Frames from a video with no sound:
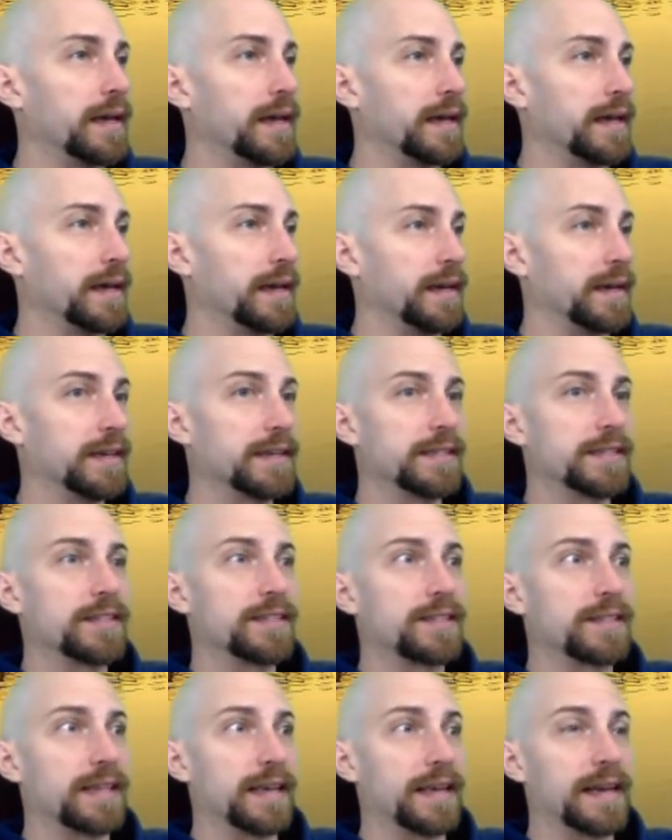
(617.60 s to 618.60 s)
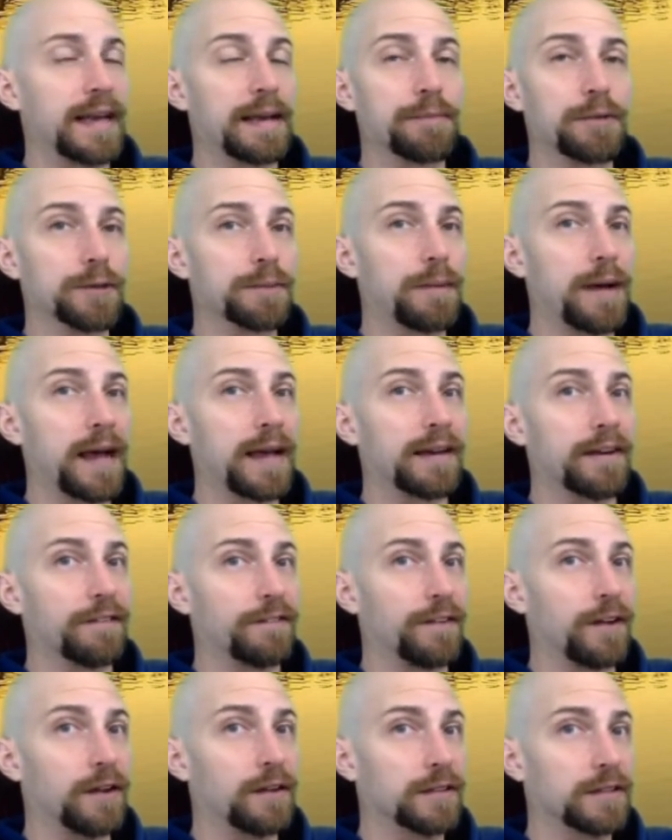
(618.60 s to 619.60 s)
It is enabled by
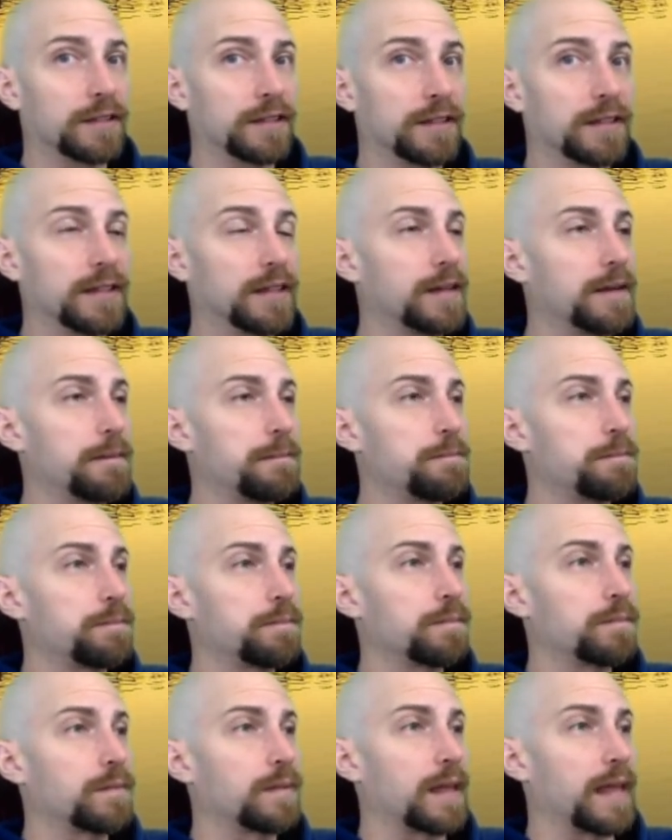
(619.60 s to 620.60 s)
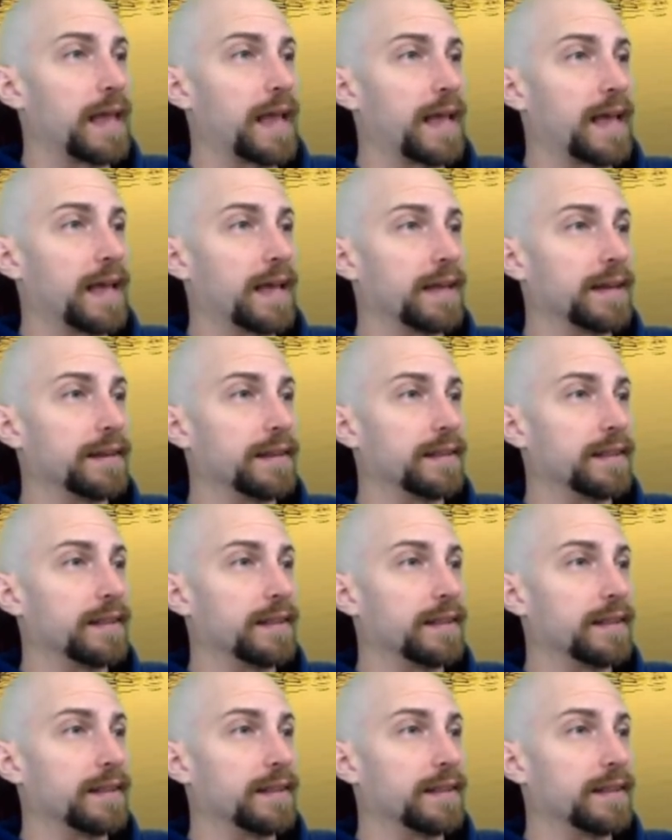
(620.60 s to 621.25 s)
default, and